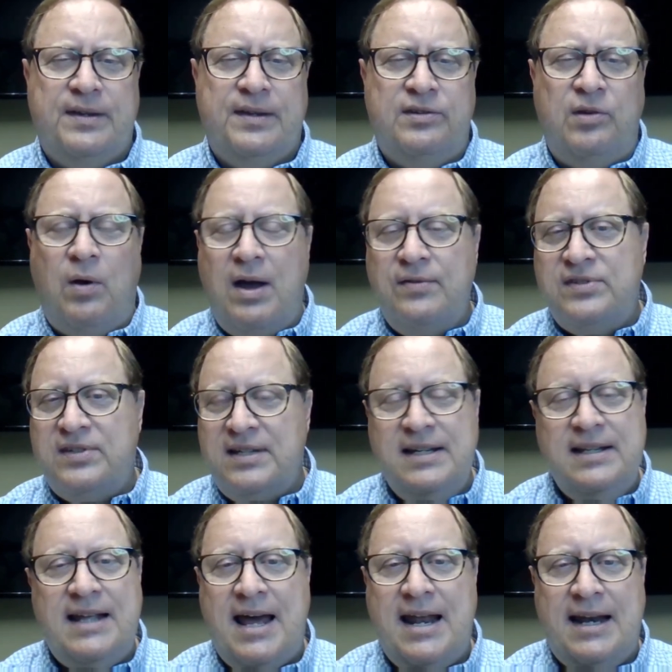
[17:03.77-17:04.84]
So I've
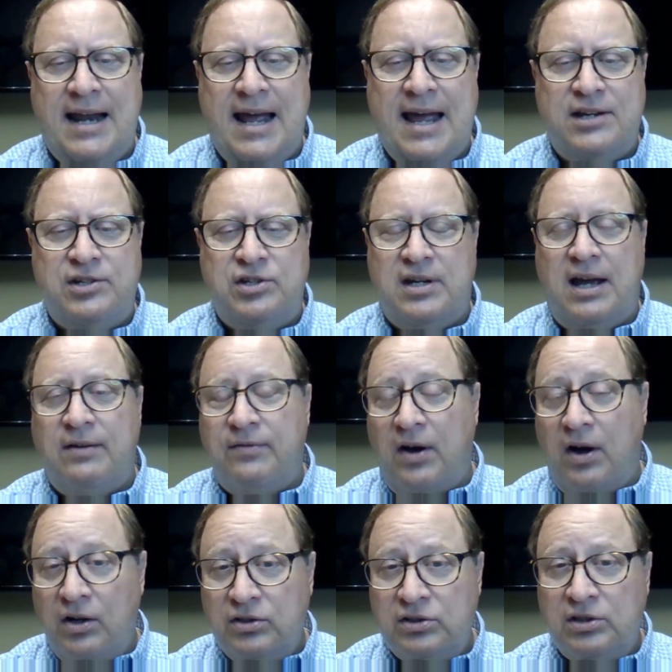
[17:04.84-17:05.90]
seen that in action. I've
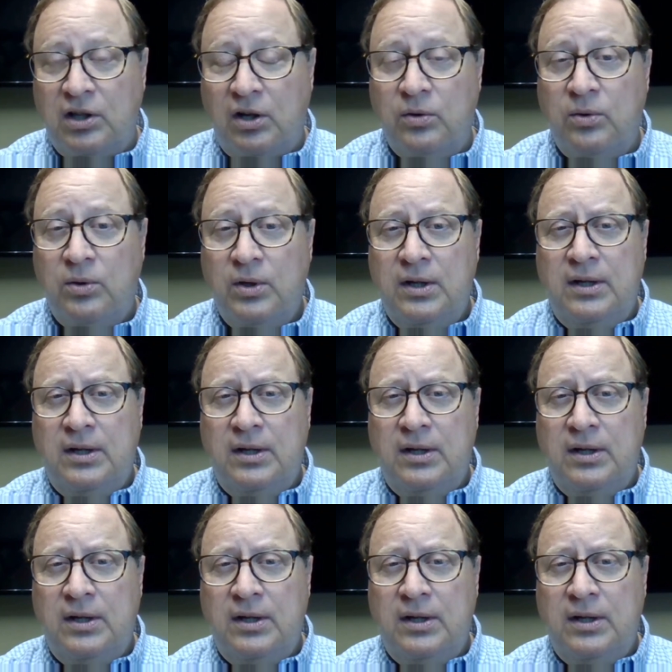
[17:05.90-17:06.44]
also